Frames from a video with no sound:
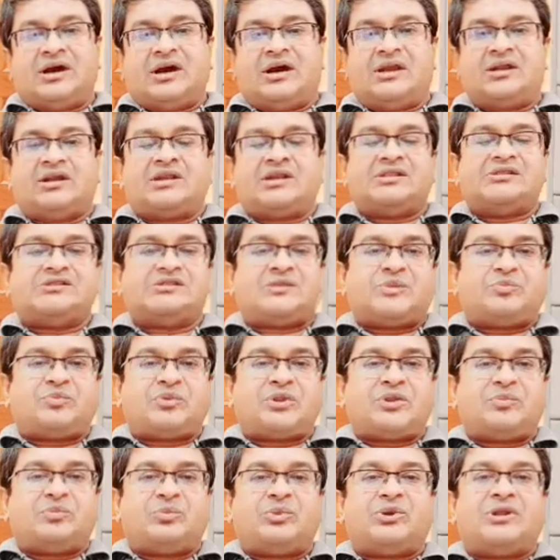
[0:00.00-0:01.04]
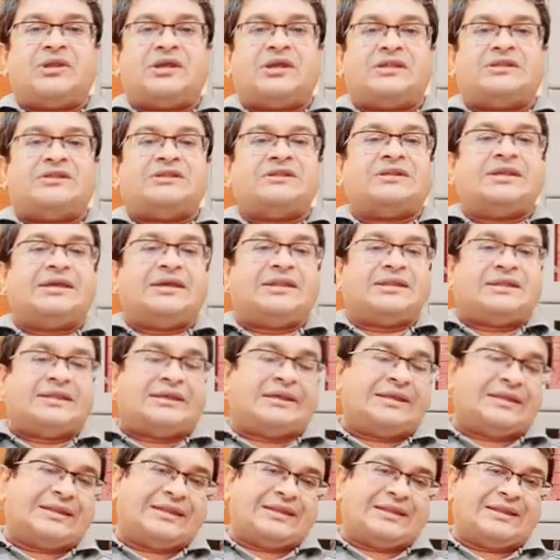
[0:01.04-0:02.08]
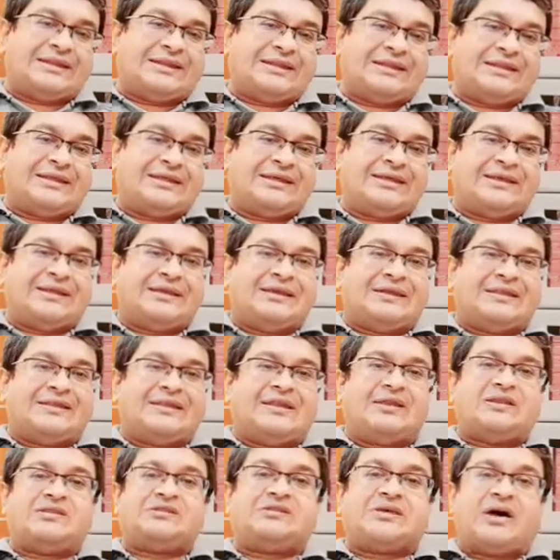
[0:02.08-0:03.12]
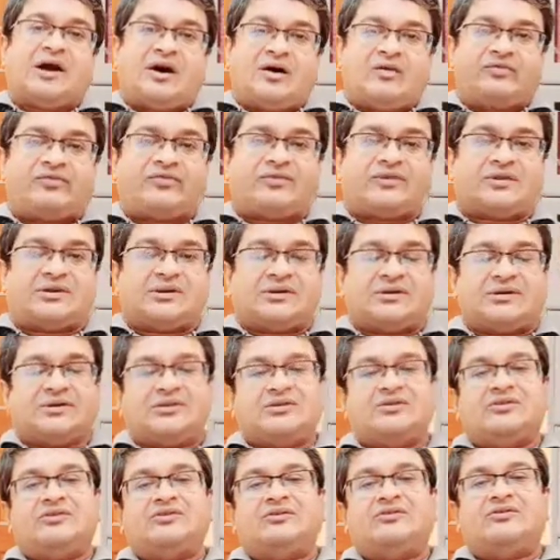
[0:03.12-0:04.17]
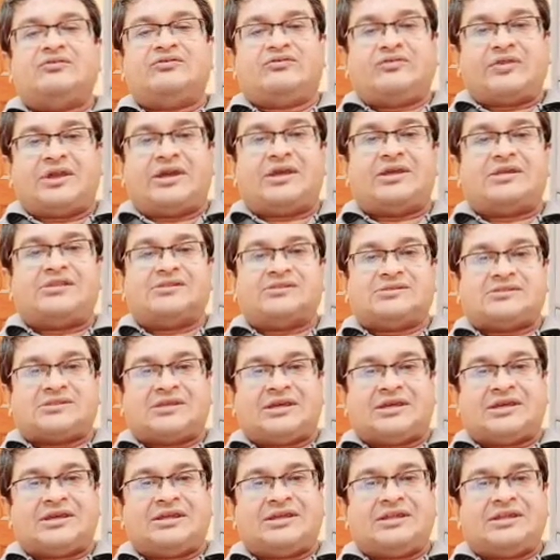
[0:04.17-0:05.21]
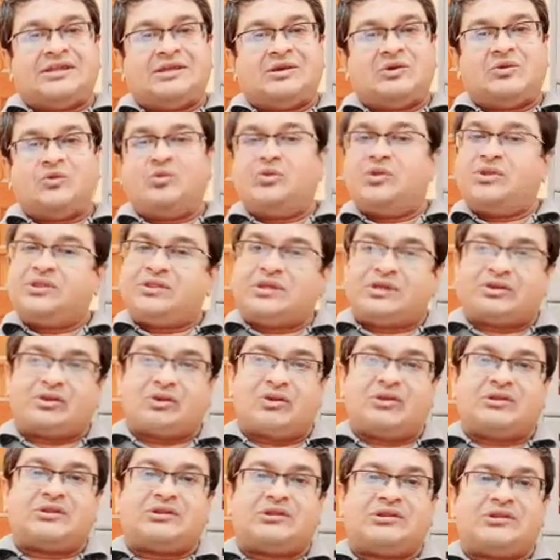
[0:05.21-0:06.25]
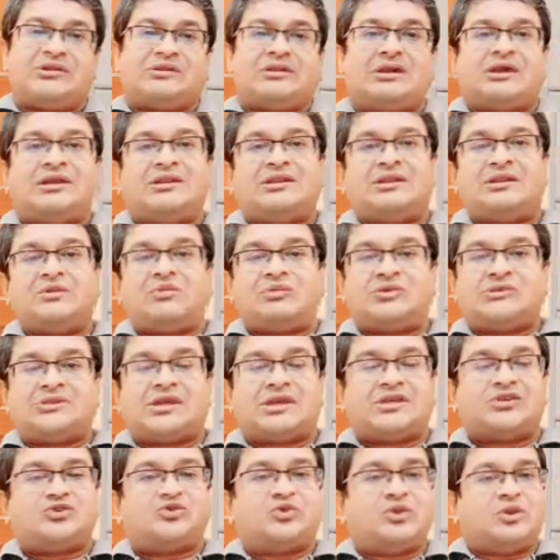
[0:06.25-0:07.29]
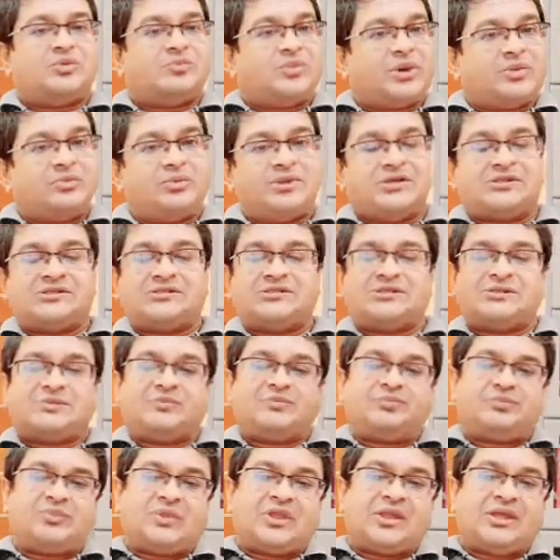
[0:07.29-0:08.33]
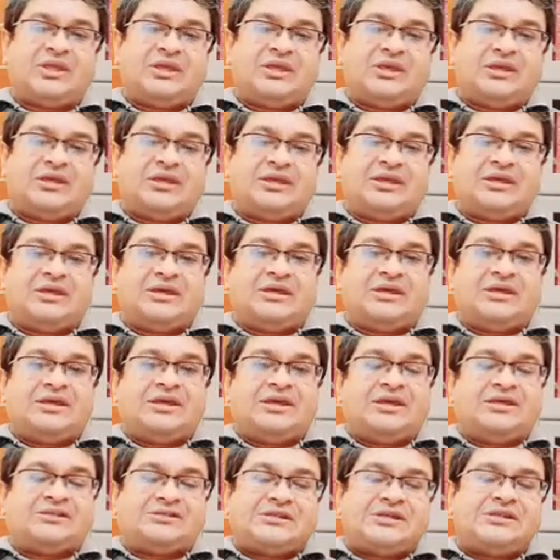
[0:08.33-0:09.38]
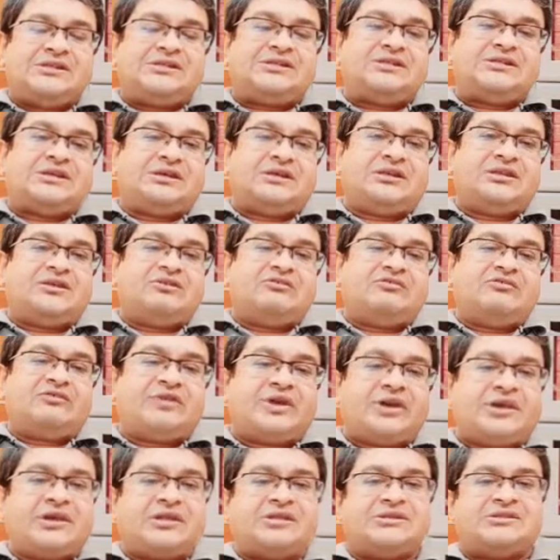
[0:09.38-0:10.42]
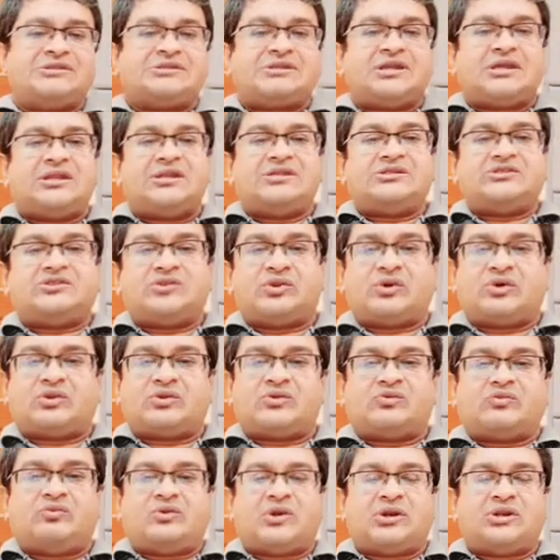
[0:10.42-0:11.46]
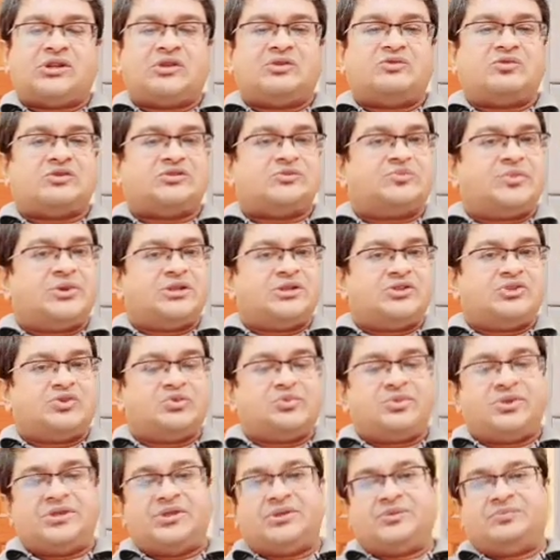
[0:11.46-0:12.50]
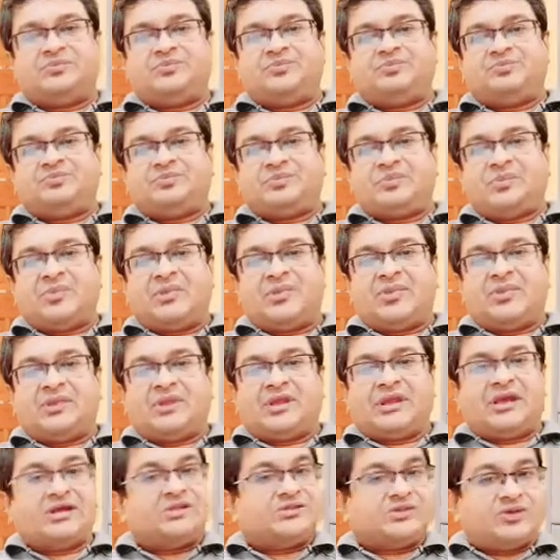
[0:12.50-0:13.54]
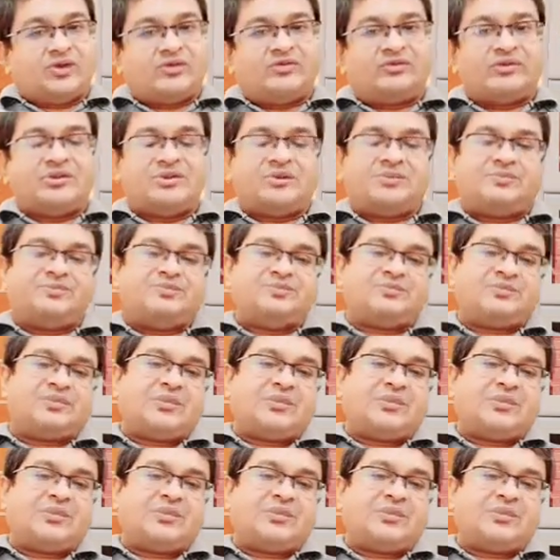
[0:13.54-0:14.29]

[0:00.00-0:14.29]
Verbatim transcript: until September 1818, that is after Frankenstein with that alternate title was actually published. Essentially, Frankenstein is not what it was meant to be as a novel.